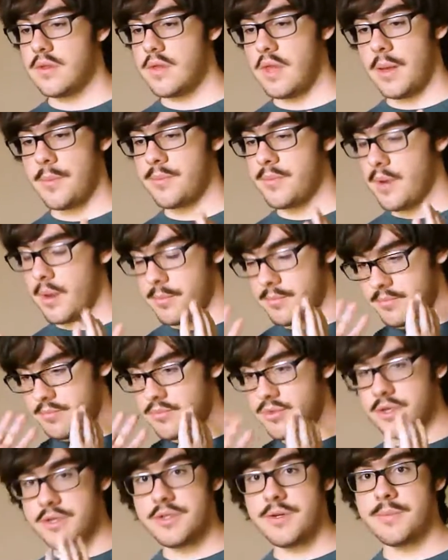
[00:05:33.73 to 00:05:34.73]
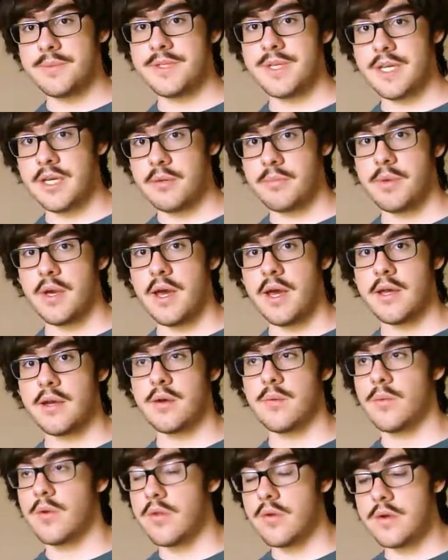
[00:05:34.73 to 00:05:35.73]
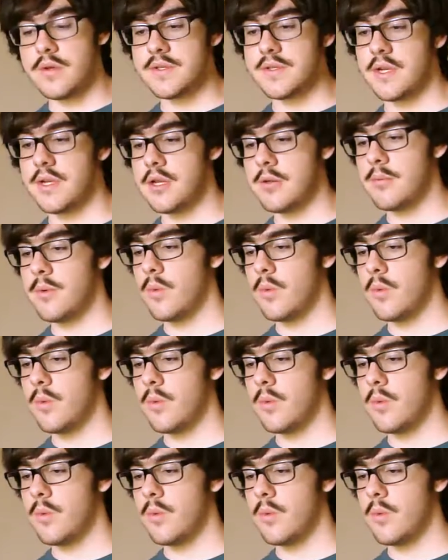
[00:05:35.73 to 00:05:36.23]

I mean, I'm pretty sure I'm seeing a pattern where there isn't any,